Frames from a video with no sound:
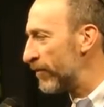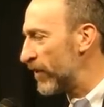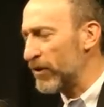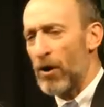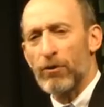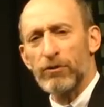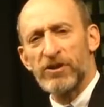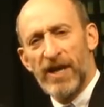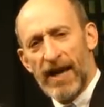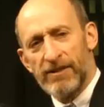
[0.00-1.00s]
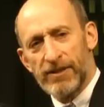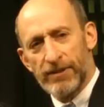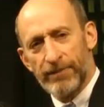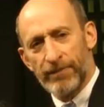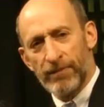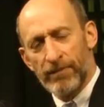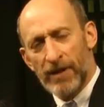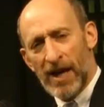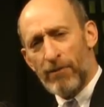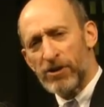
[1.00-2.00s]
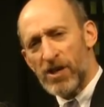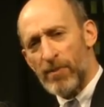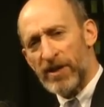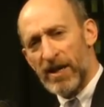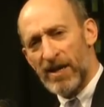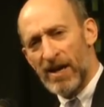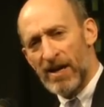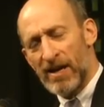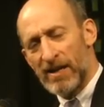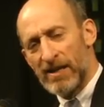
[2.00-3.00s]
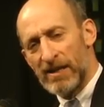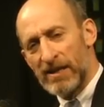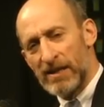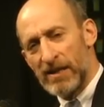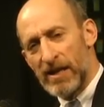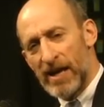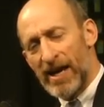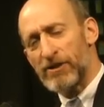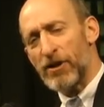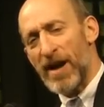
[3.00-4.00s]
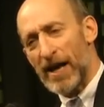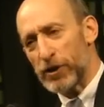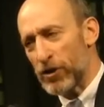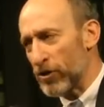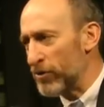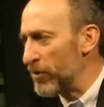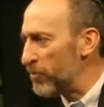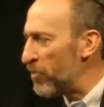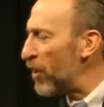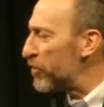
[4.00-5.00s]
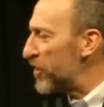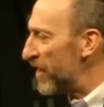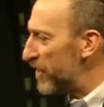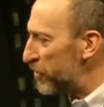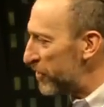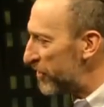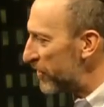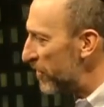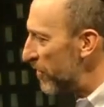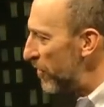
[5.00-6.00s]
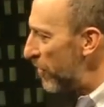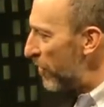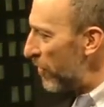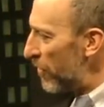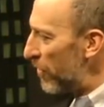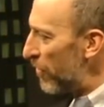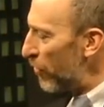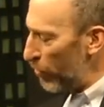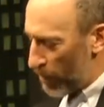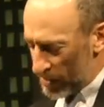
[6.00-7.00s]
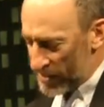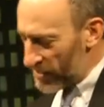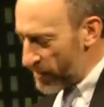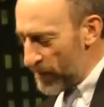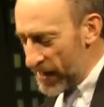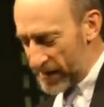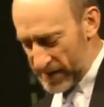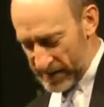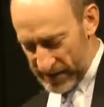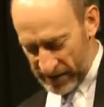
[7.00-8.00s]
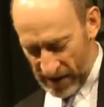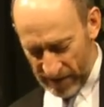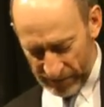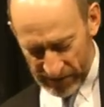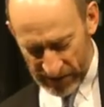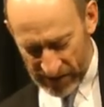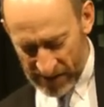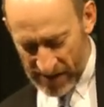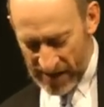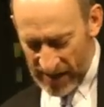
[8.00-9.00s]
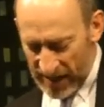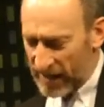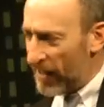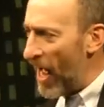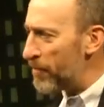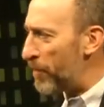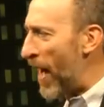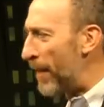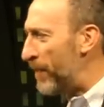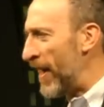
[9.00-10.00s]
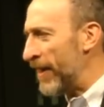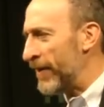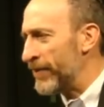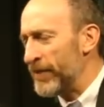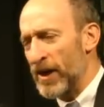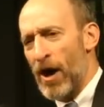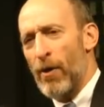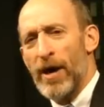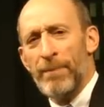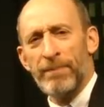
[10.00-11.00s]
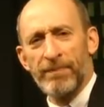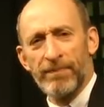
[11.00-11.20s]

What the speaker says: The locals, yes. Here were some of the international personages who participated in this conference. Ilan Pappé, you know him?